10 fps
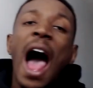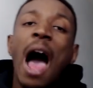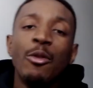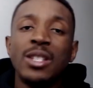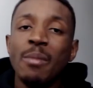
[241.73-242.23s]

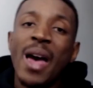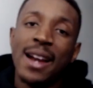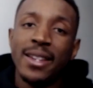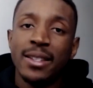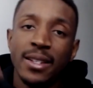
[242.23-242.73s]
I would say
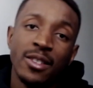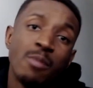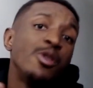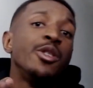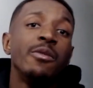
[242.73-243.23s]
backtesting is
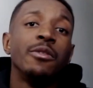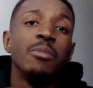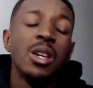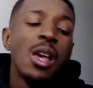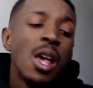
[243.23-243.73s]
number 2 for
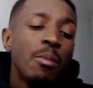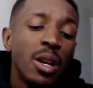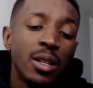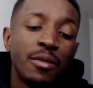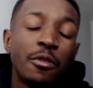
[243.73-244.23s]
me,
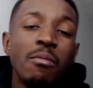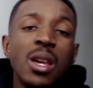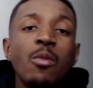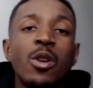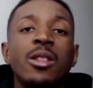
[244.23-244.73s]
because for
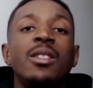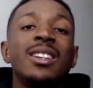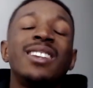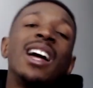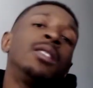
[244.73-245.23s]
me, one of the
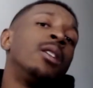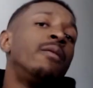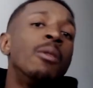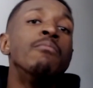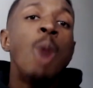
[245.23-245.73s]
things that I
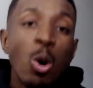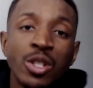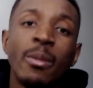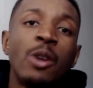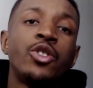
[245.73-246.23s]
love the
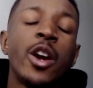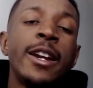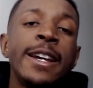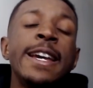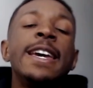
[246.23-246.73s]
most about
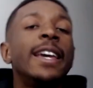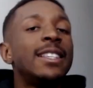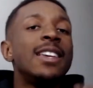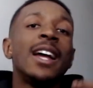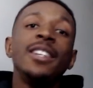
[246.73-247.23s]
trading
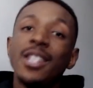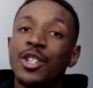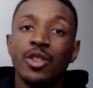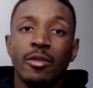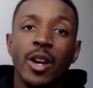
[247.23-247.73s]
is the idea
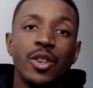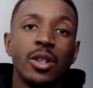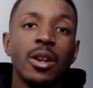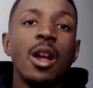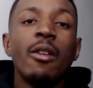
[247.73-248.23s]

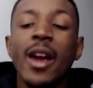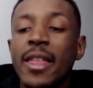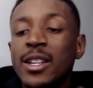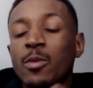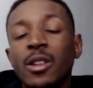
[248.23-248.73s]
generation, right?
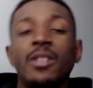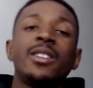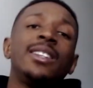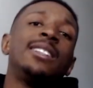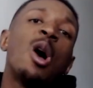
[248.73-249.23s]
And that's one of the
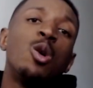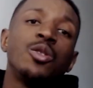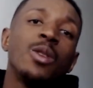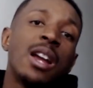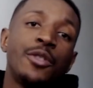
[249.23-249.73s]
things that's
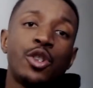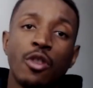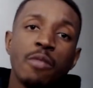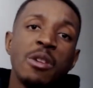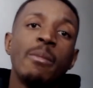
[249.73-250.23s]
also kind of
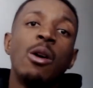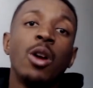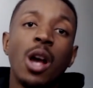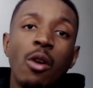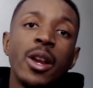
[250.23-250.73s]
struck me about
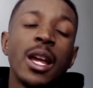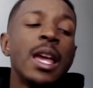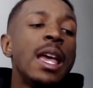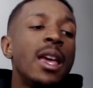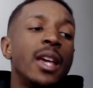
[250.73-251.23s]
coding
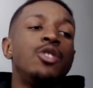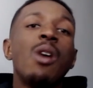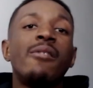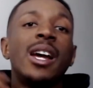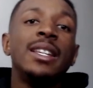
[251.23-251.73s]
is you
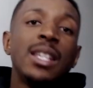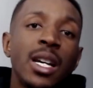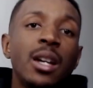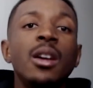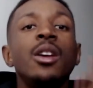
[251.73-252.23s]
have an
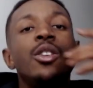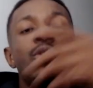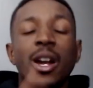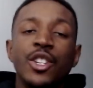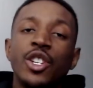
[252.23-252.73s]
idea, you
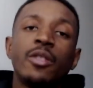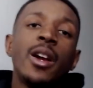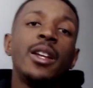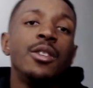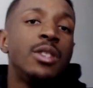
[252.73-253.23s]
try to
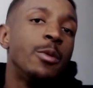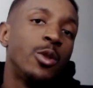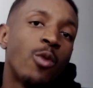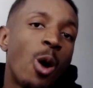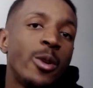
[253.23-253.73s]
generate it, you see
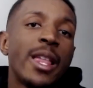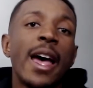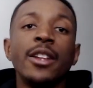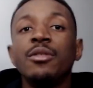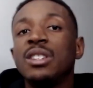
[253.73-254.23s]
what's wrong with
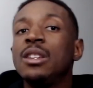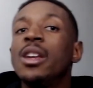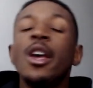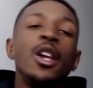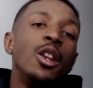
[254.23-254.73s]
that, you see,
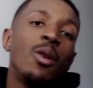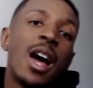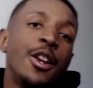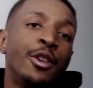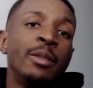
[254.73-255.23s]

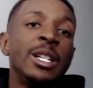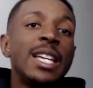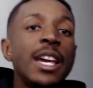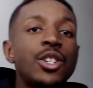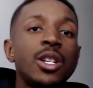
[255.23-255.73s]
kind of your
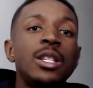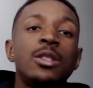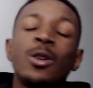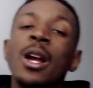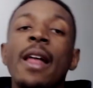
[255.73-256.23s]
limitations
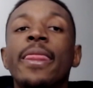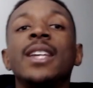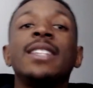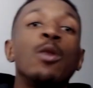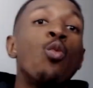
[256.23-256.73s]
or
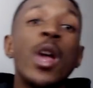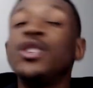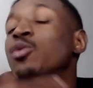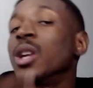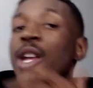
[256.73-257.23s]
ways
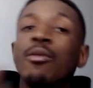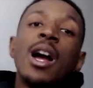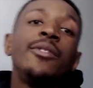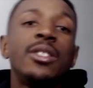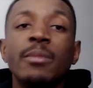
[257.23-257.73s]
you can get
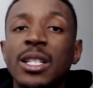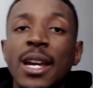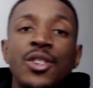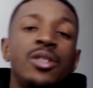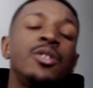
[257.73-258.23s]
around these
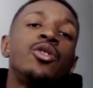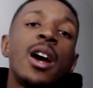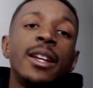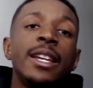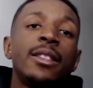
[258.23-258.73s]
limitations and
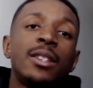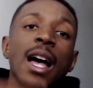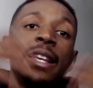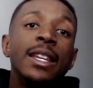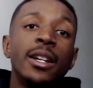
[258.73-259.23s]
trying to get this
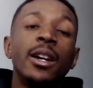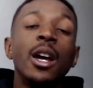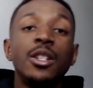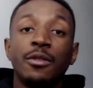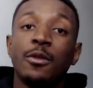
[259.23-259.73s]
idea
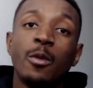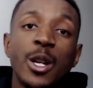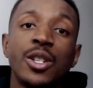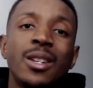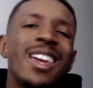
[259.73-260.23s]
to
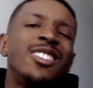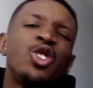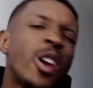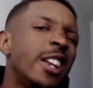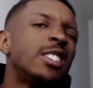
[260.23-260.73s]
fruition. And
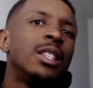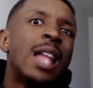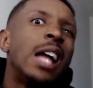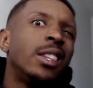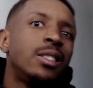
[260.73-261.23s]
trading is a
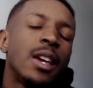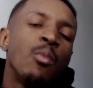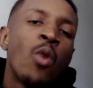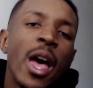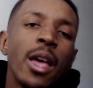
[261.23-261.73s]
lot the same
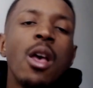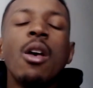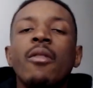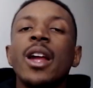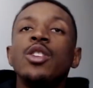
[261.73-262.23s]
way,
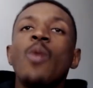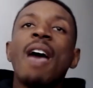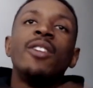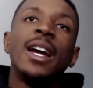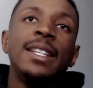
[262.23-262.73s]
right? You
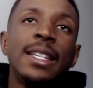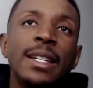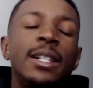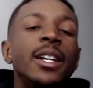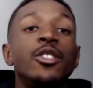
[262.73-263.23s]
have an
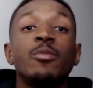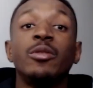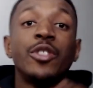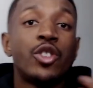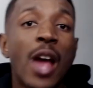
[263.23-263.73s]
idea in terms
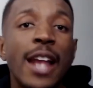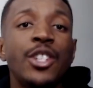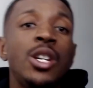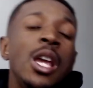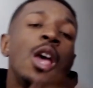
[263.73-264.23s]
of a
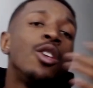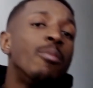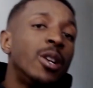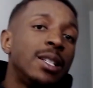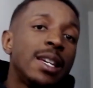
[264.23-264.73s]
strategy, you
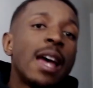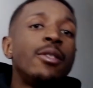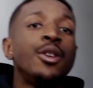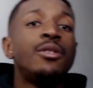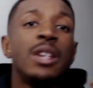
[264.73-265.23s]
put it
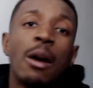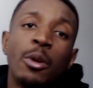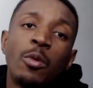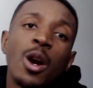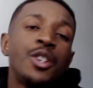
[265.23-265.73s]
together, you see how
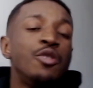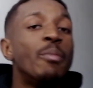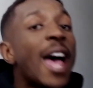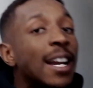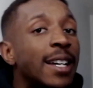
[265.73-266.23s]
it works, you
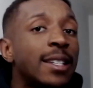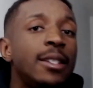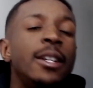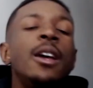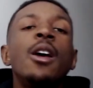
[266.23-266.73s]
backtest
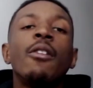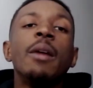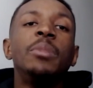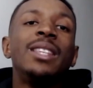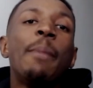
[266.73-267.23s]
it,
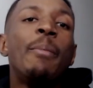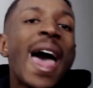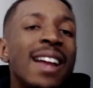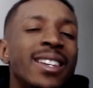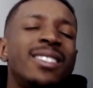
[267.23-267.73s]
right? But that
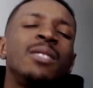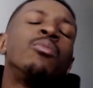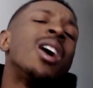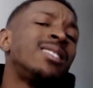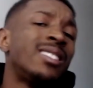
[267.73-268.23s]
backtesting
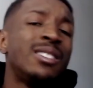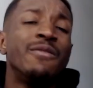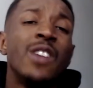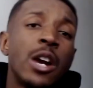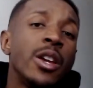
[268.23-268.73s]
process is
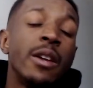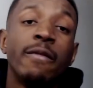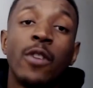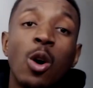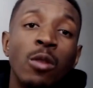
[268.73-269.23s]
very
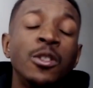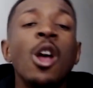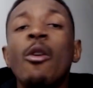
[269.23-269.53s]
involved.